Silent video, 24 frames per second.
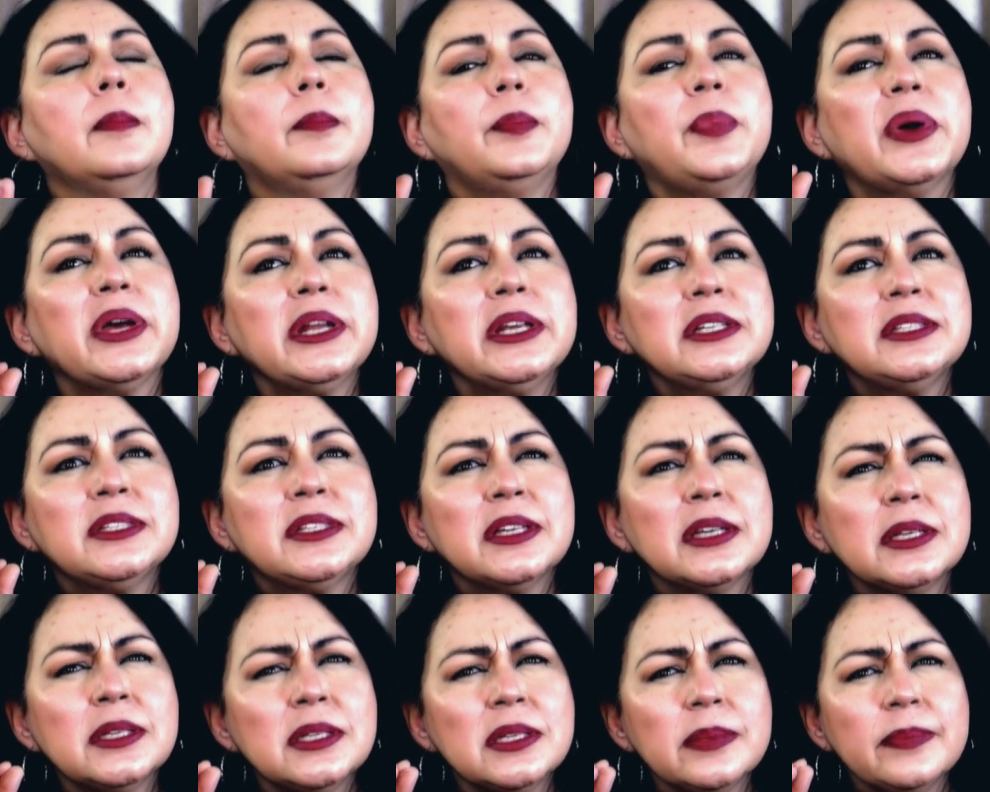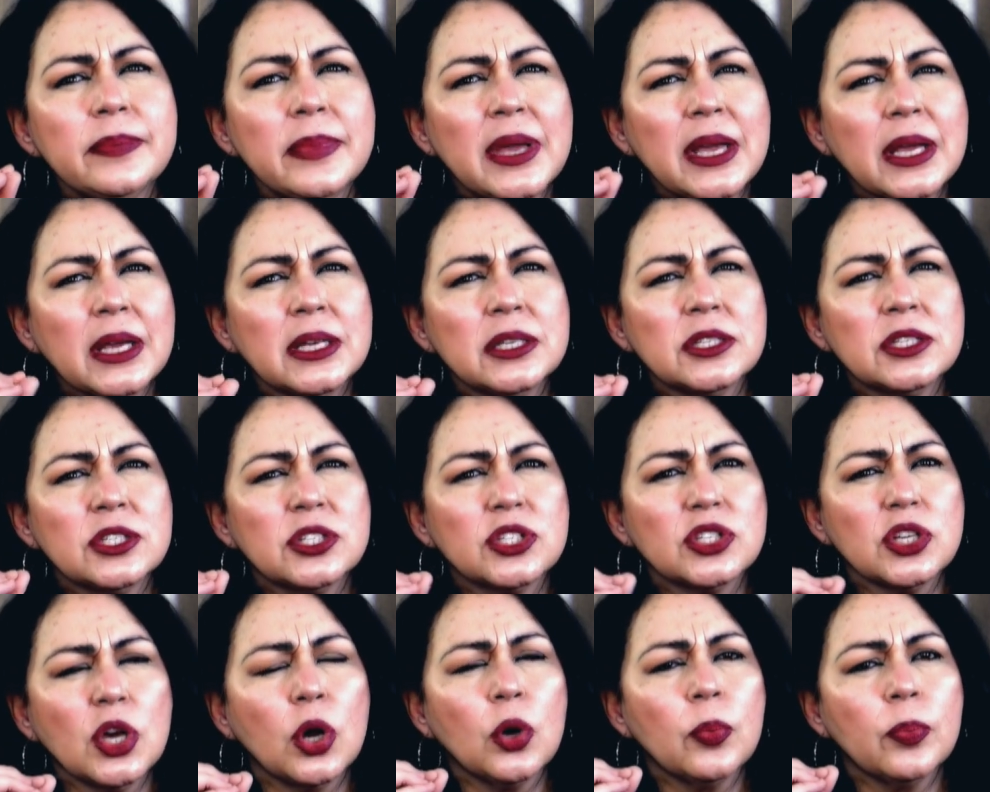but it doesn't make it
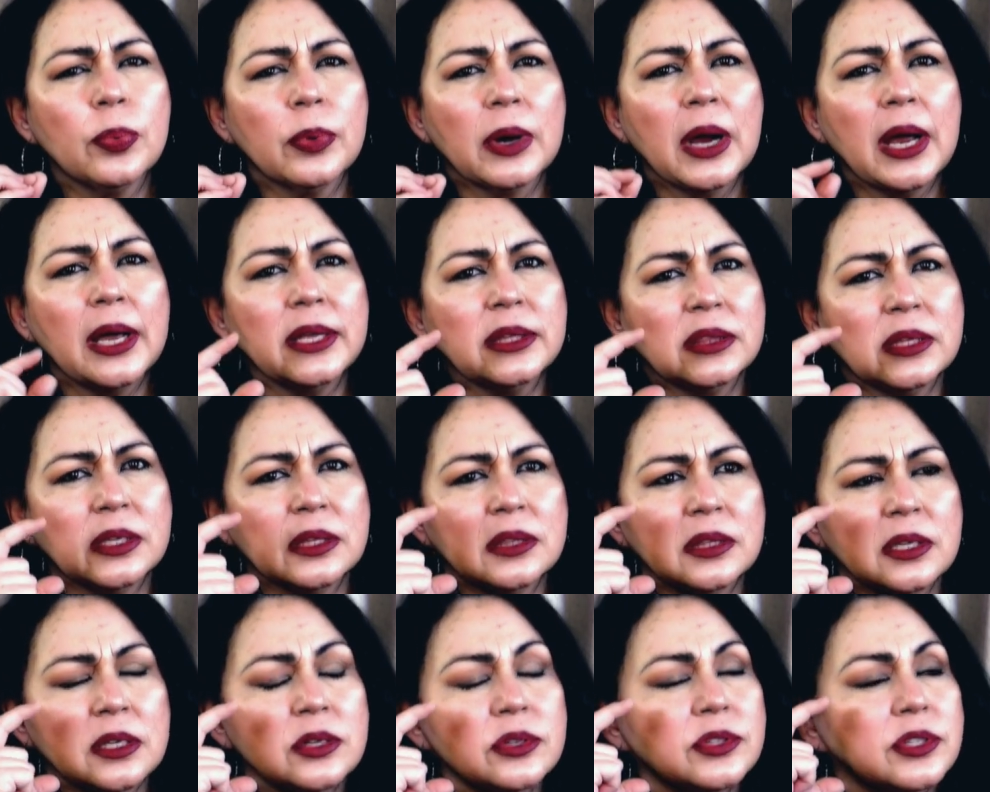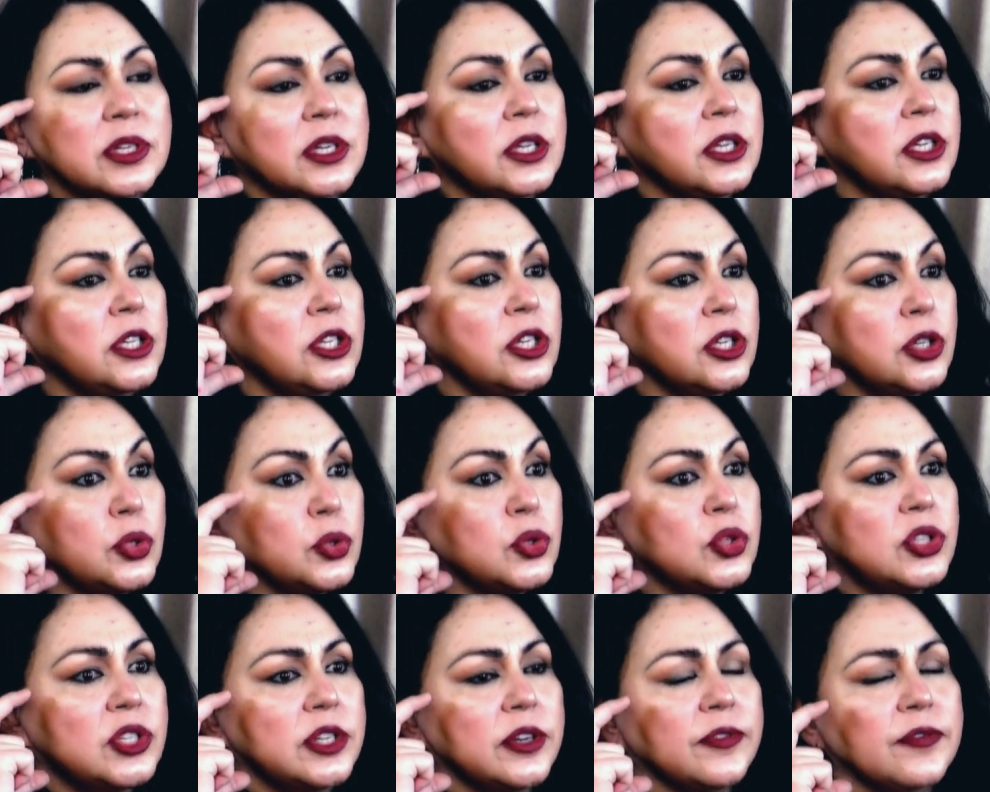so bright that there's a
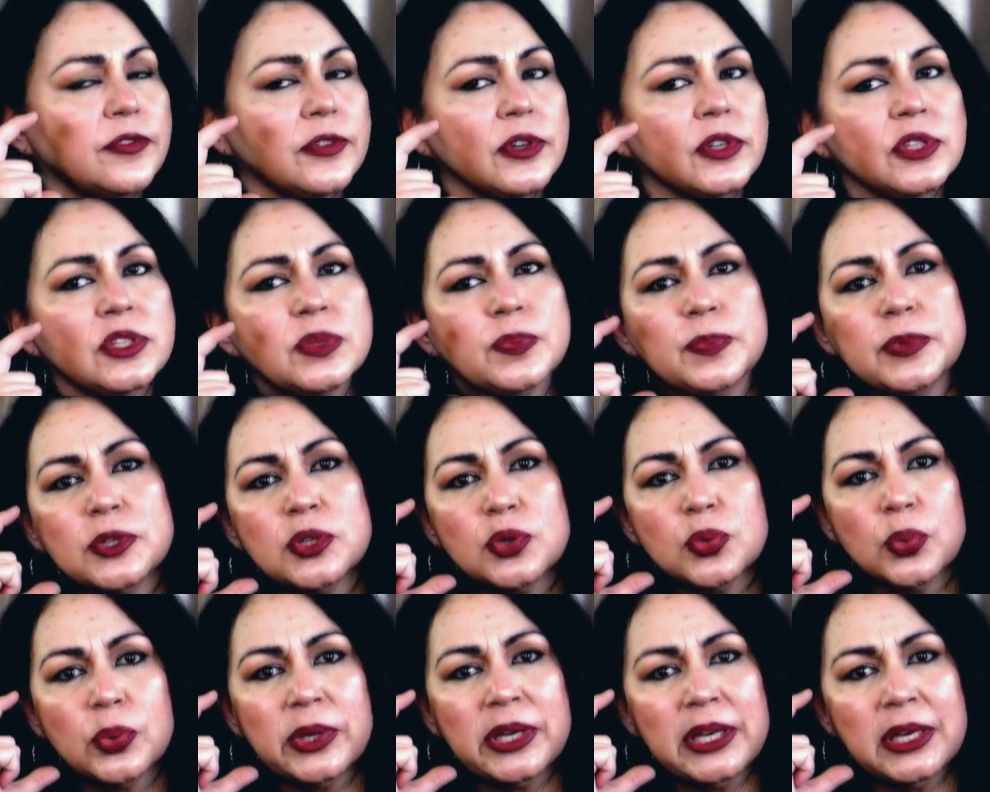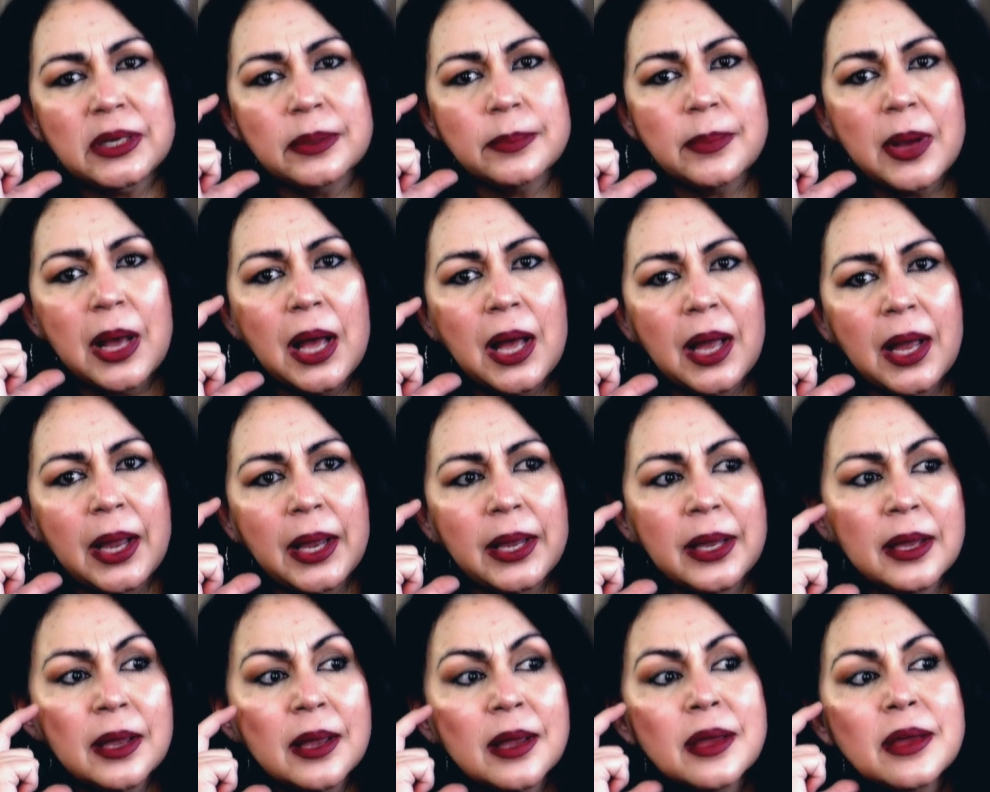huge difference between
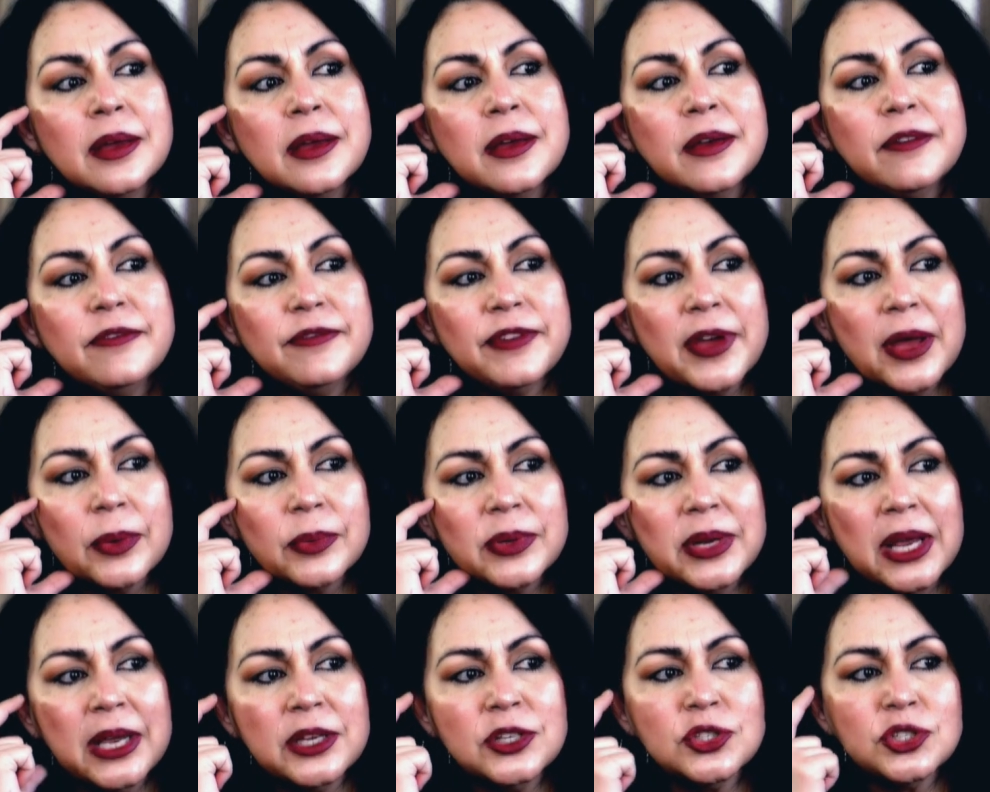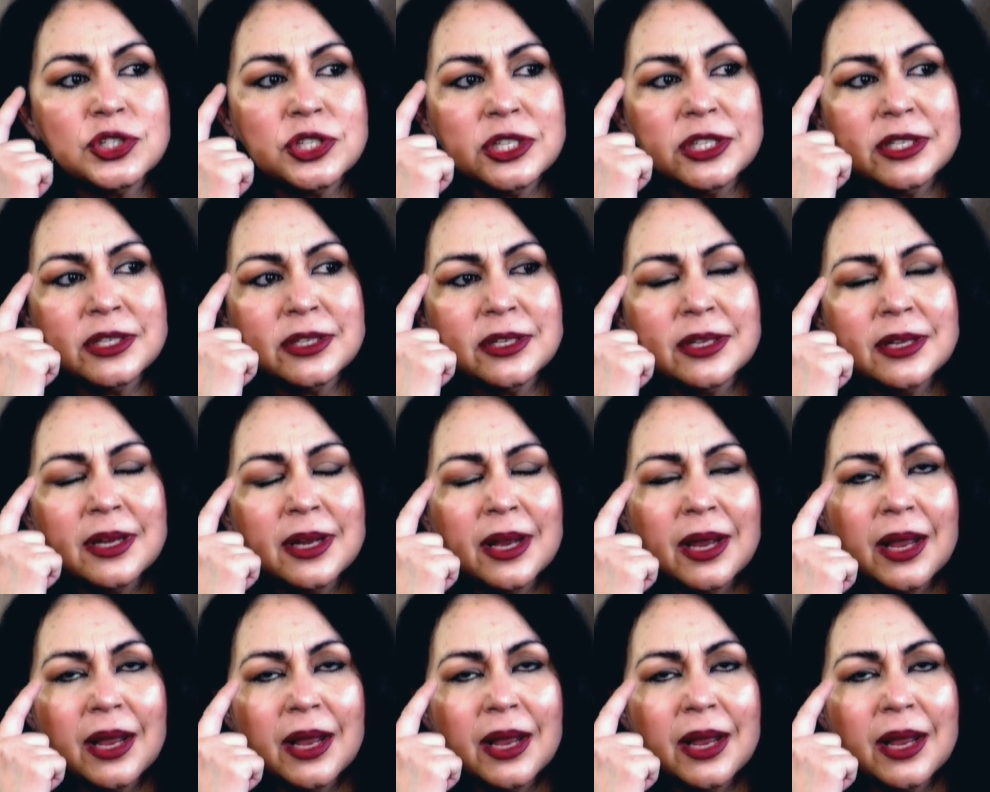my foundation